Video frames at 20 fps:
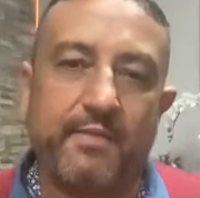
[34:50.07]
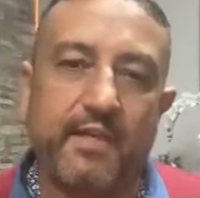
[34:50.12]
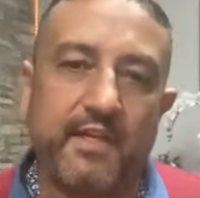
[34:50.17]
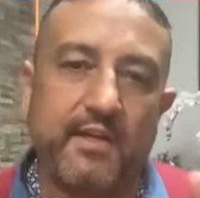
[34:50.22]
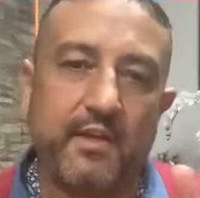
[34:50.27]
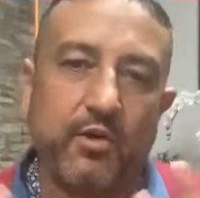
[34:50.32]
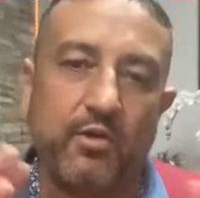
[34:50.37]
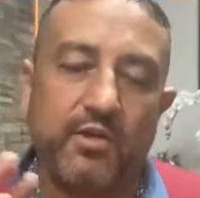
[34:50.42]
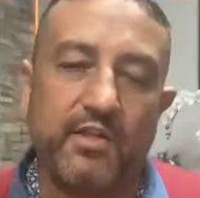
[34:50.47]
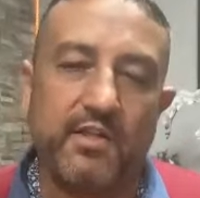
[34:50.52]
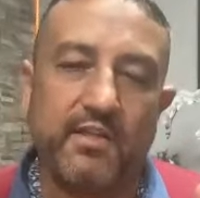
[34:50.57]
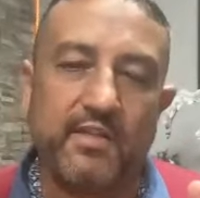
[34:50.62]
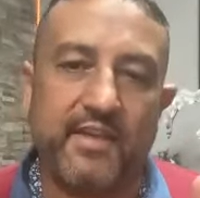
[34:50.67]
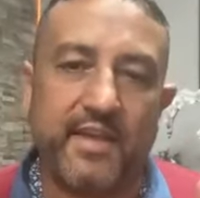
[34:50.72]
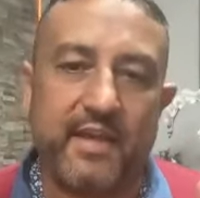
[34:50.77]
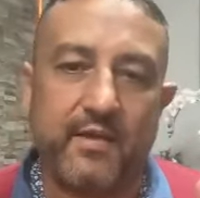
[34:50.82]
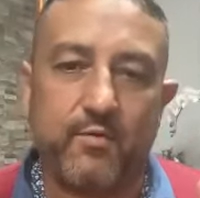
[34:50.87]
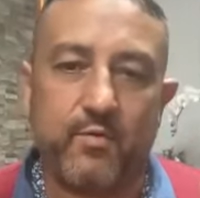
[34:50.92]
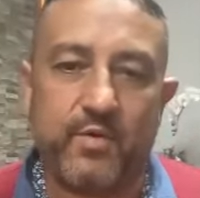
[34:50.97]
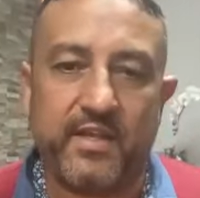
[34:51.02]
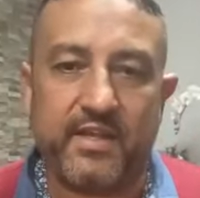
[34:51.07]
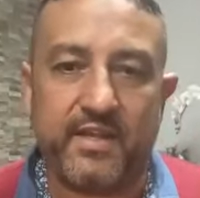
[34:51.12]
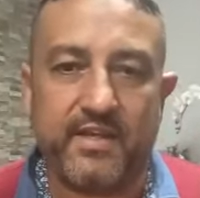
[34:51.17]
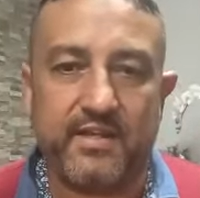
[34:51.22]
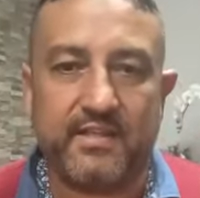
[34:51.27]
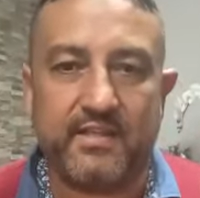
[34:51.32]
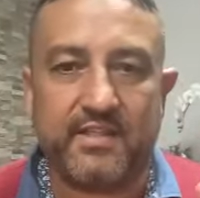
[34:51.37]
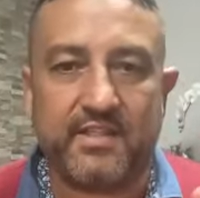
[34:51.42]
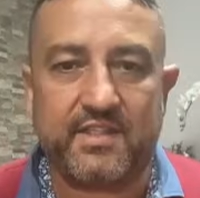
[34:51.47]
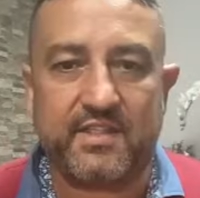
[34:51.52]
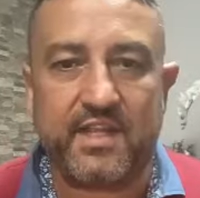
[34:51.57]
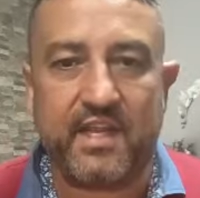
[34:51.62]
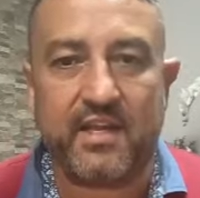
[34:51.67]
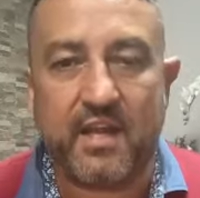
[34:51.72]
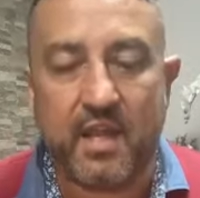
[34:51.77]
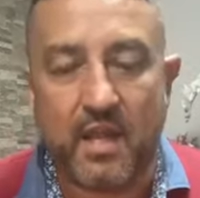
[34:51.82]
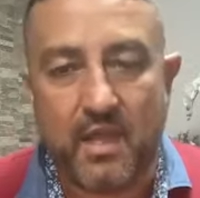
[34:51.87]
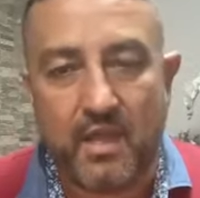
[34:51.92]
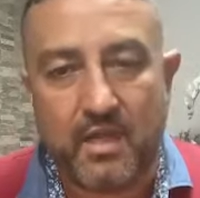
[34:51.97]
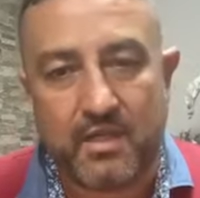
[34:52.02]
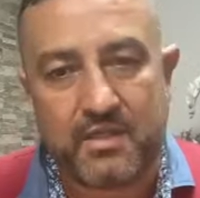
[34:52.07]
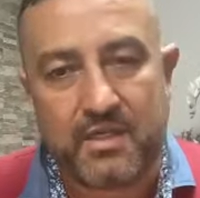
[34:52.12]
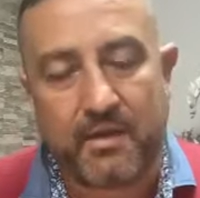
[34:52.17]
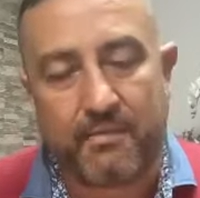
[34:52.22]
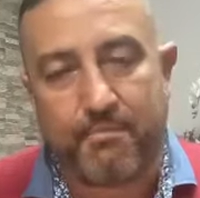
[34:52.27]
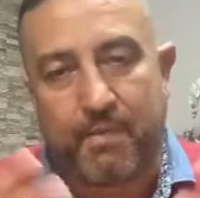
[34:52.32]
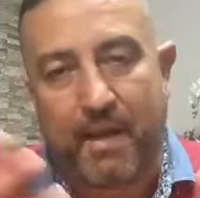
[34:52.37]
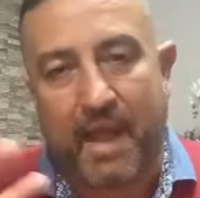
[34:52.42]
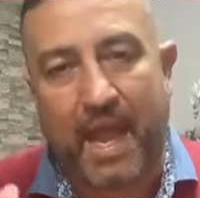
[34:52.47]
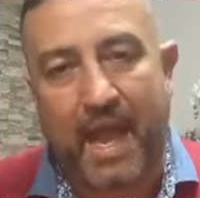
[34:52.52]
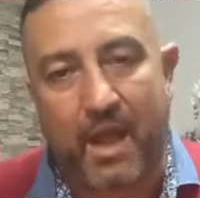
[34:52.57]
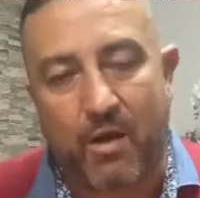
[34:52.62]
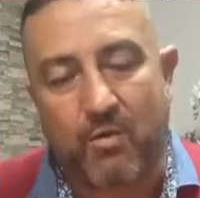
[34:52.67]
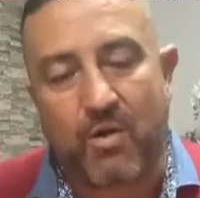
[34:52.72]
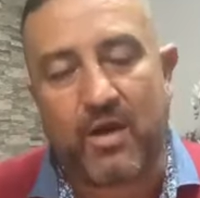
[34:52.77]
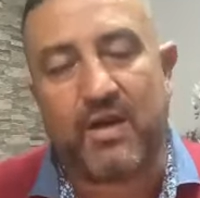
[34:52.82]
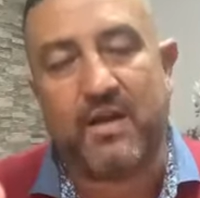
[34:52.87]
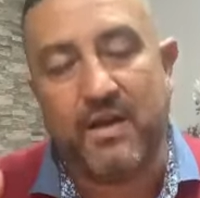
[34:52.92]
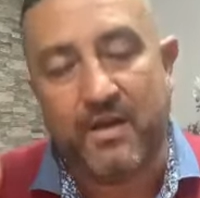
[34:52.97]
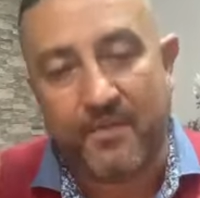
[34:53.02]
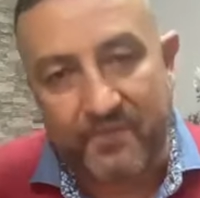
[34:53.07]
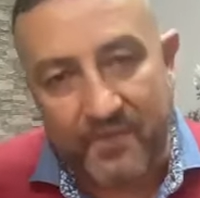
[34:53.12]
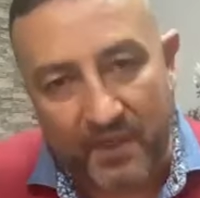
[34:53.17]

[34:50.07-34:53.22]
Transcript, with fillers: And only then we understand the power